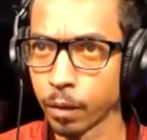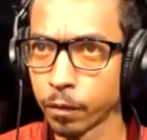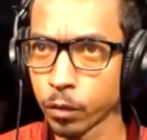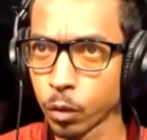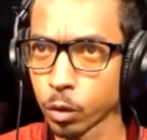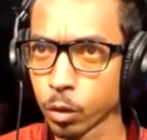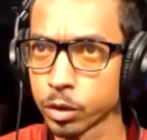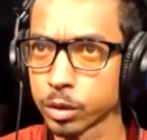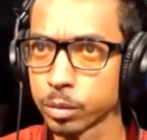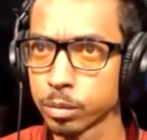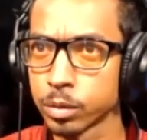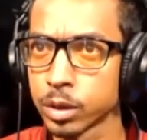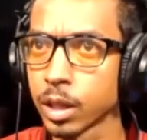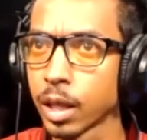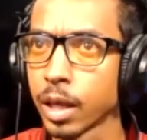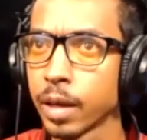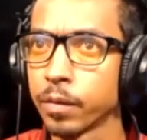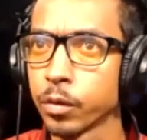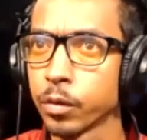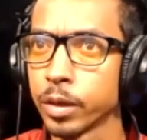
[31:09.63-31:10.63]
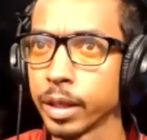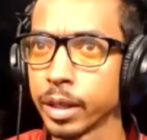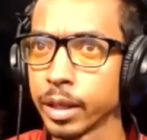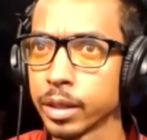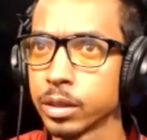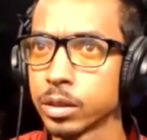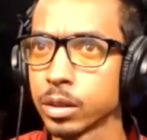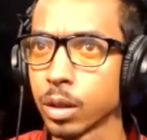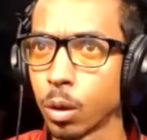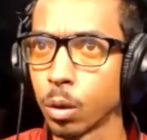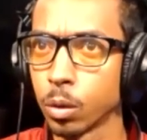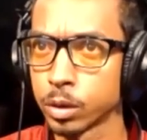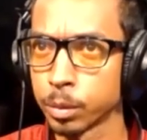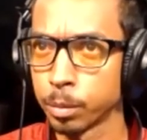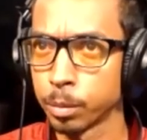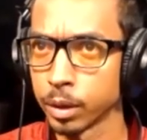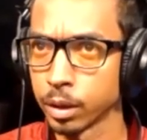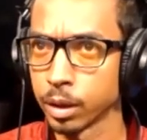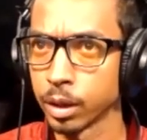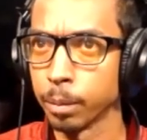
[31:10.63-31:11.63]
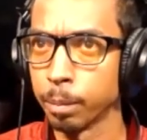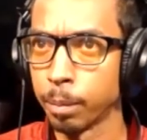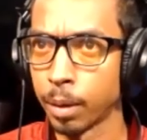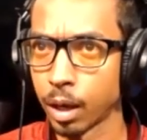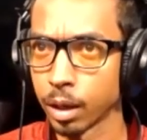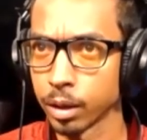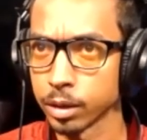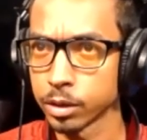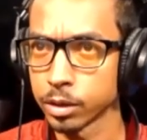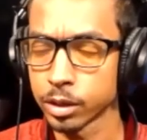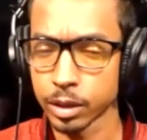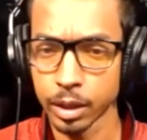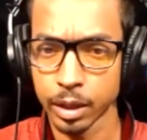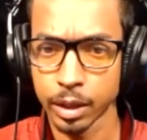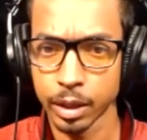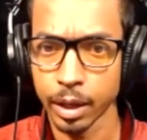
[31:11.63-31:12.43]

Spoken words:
Of course, slavery is ultimately abolished,